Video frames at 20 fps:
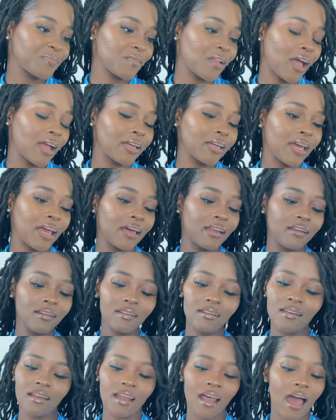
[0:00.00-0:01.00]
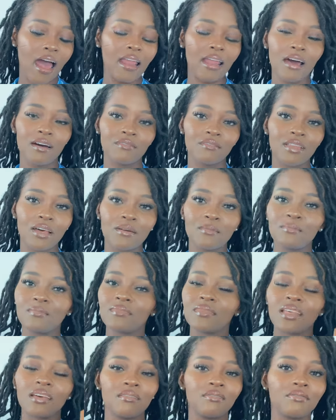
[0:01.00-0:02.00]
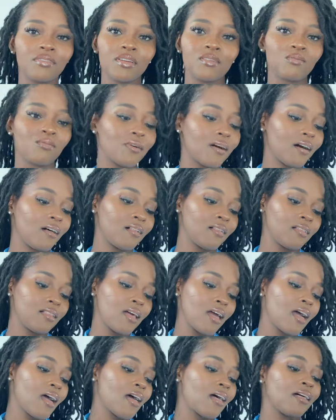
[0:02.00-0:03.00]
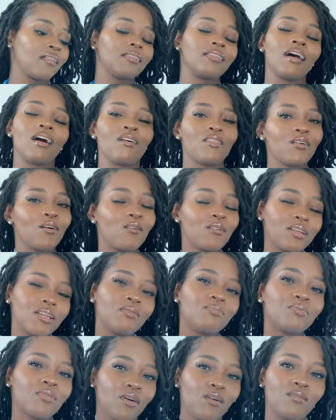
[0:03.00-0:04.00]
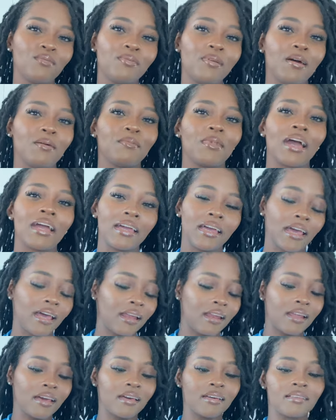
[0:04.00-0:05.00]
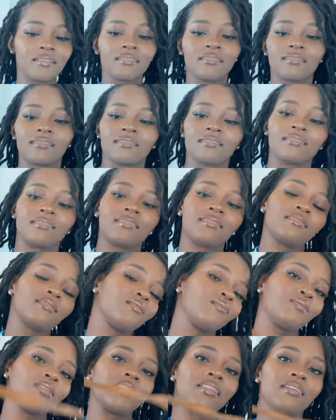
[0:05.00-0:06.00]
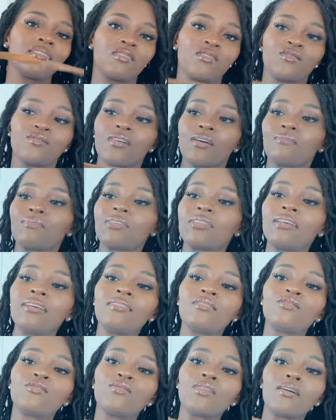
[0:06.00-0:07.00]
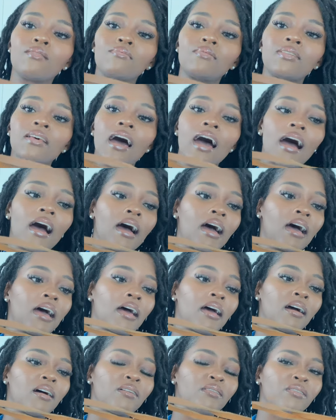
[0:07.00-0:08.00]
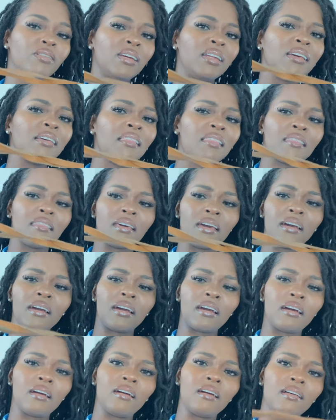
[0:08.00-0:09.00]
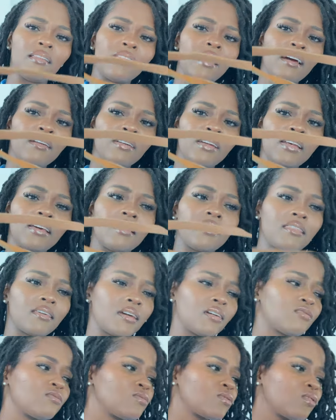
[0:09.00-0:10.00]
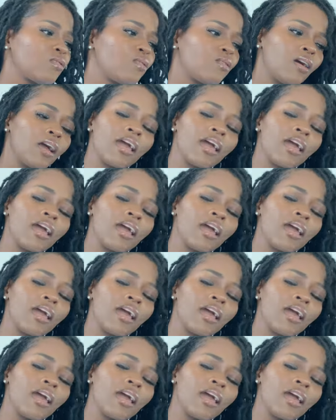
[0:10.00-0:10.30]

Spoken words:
again, I love them, they fit well. Now, the only problem again is with the straps. These straps are really thick. They're really thick, so